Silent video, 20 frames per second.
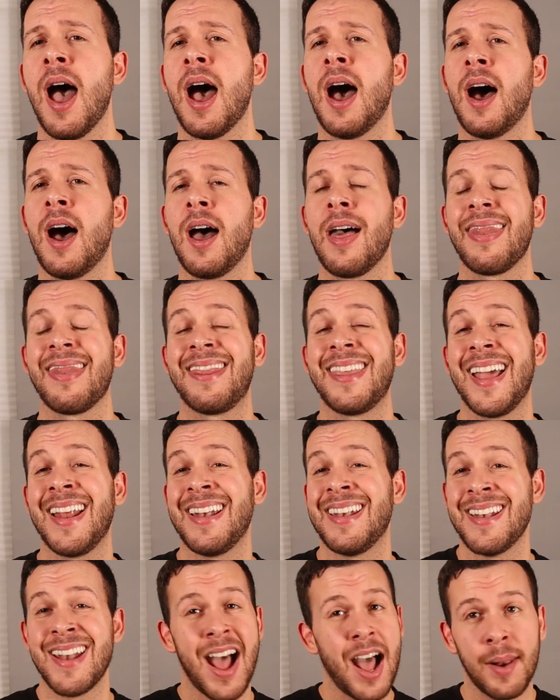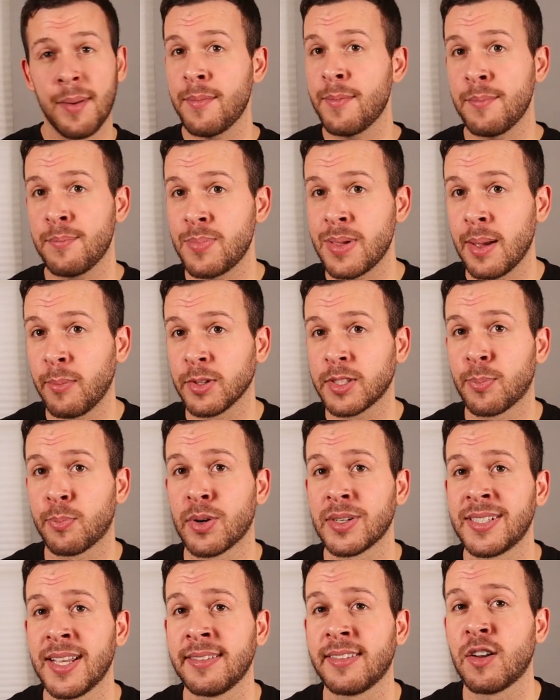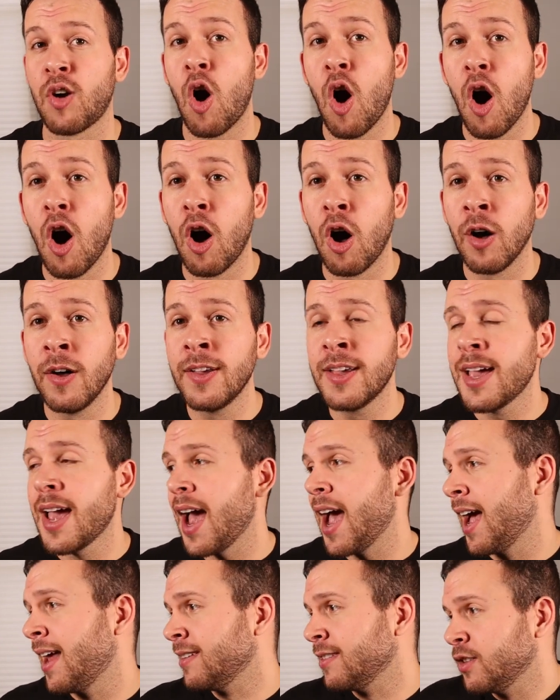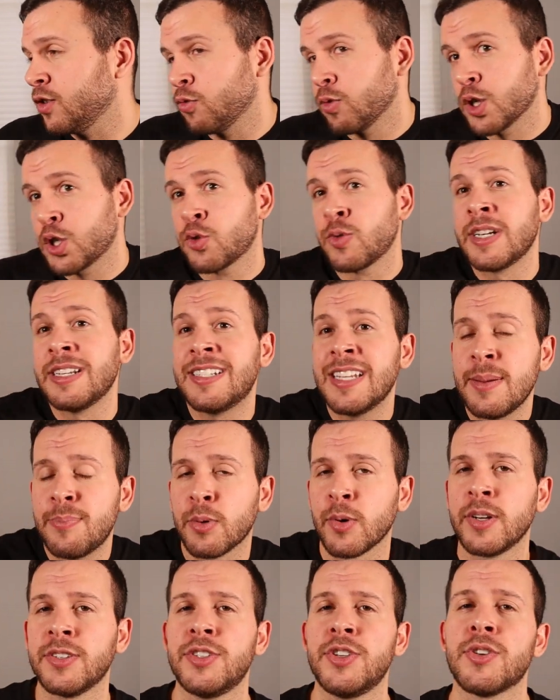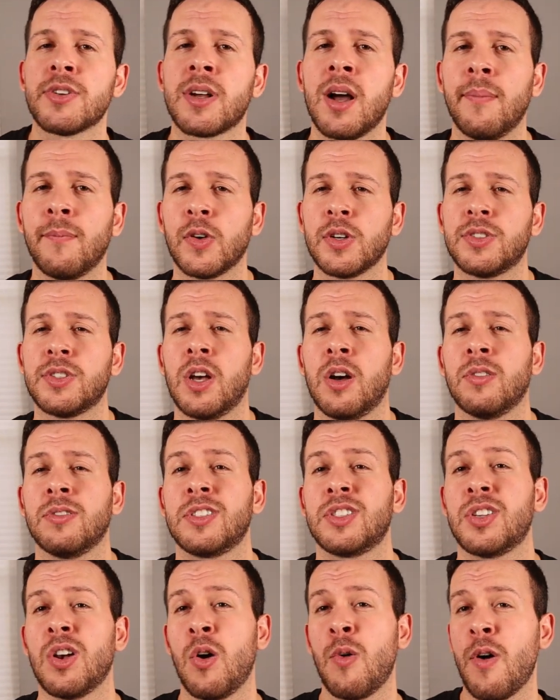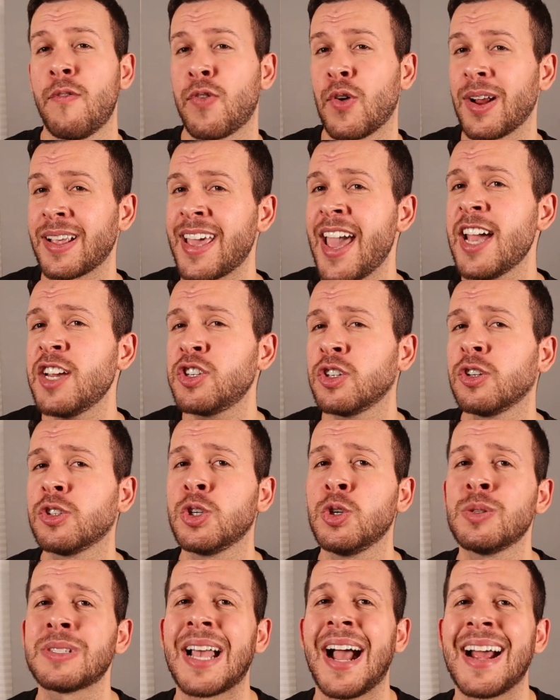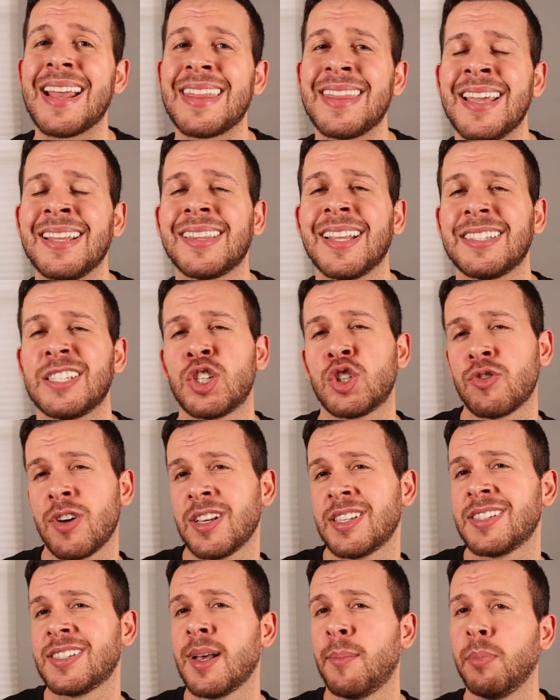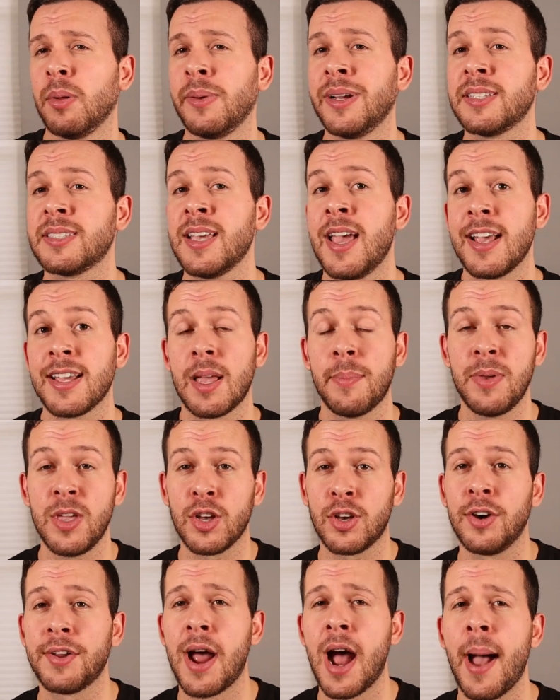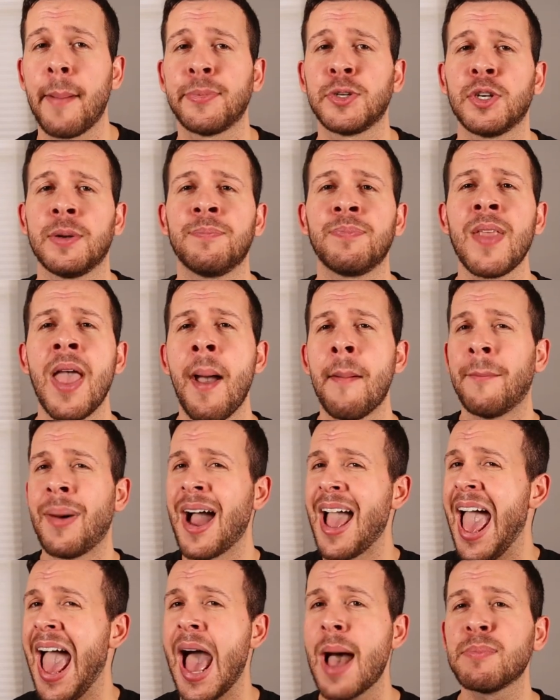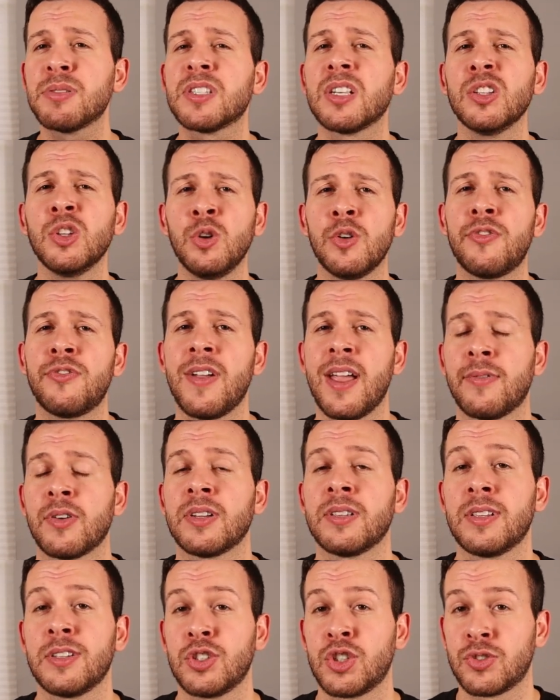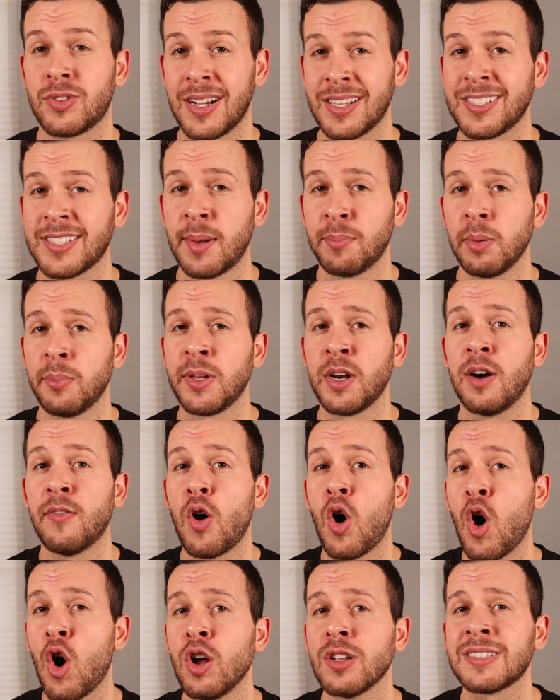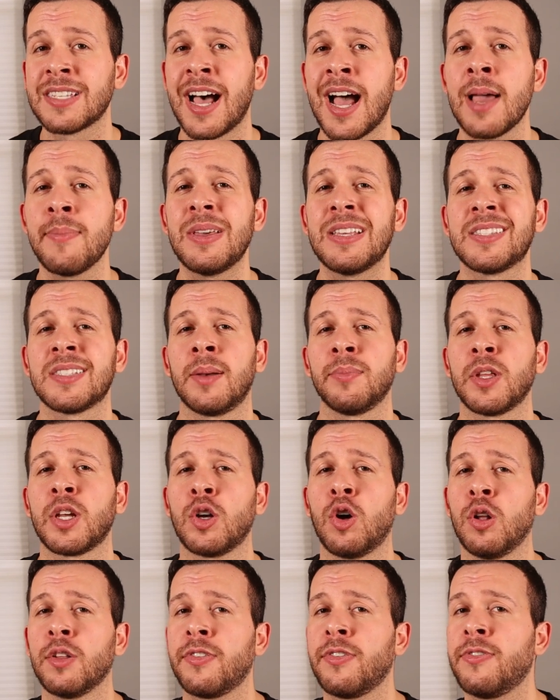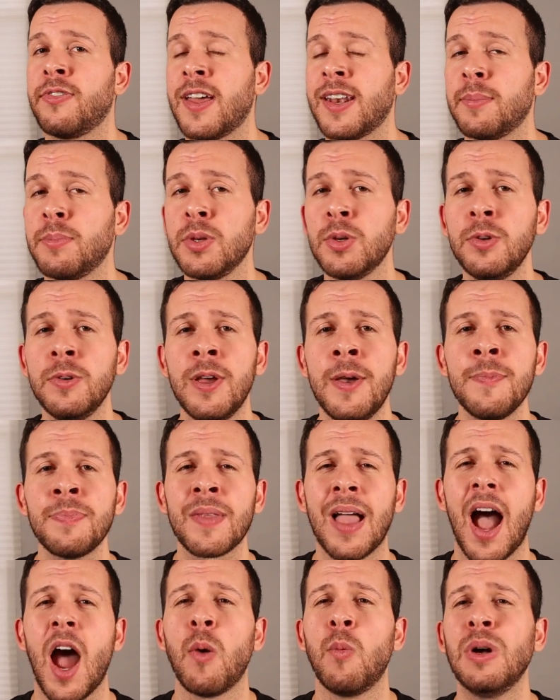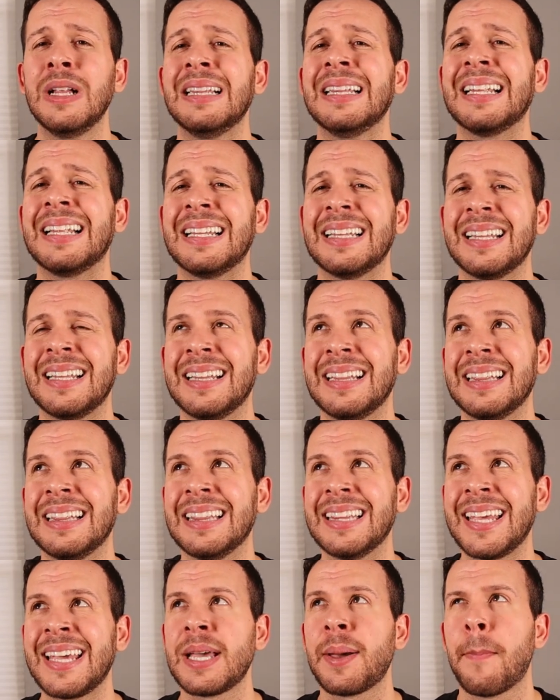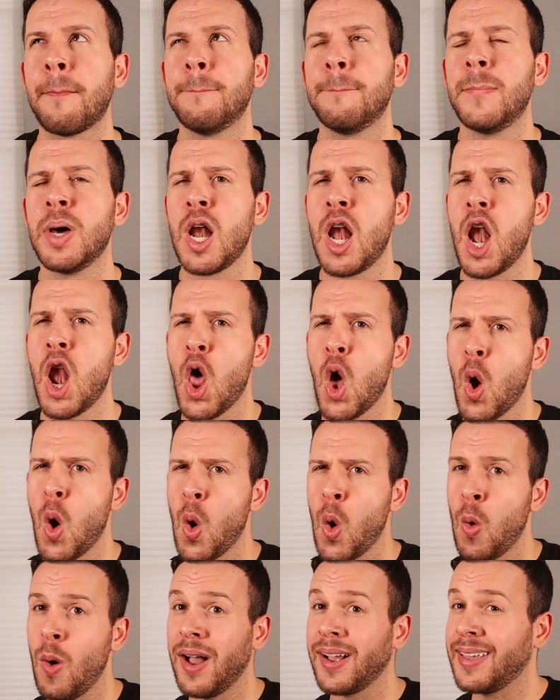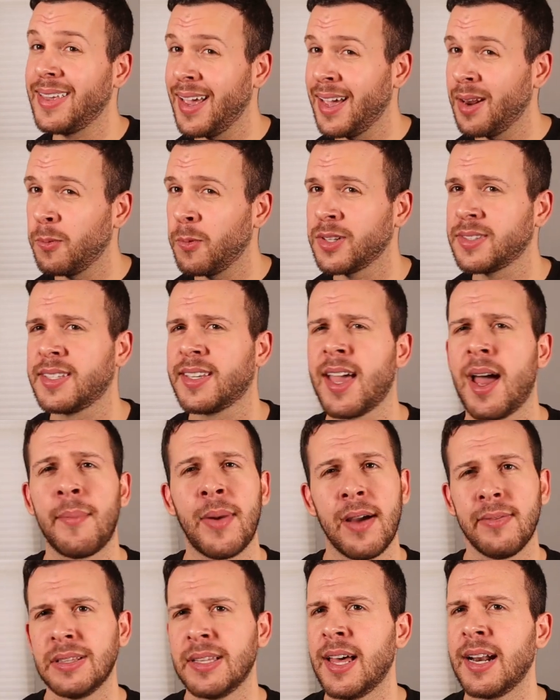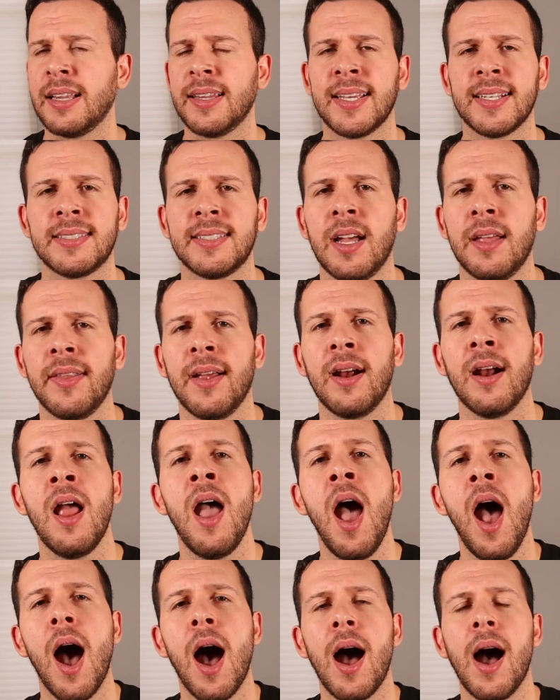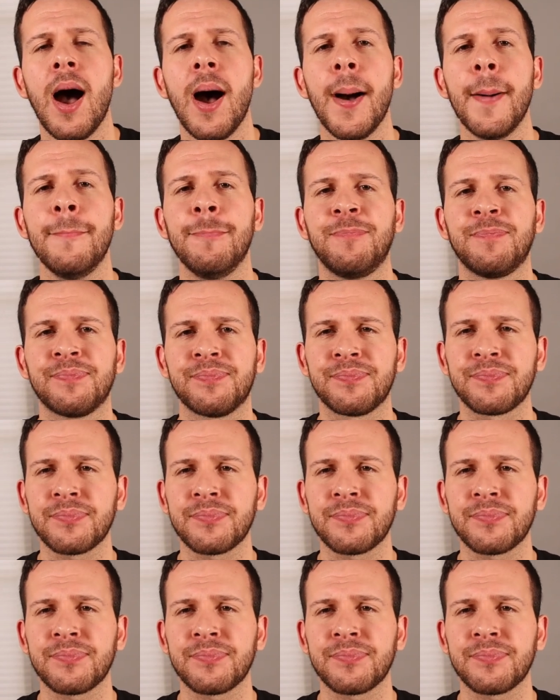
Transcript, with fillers: uh, than not be able to present at all and retreat deeper into your comfort zone. So for occasional use, I think that stress supplements can be a good option. My absolute favorite stress supplement of all time is something called Phenibut. I will link below again. Once again, I'm gonna have a lot of links down there. Um,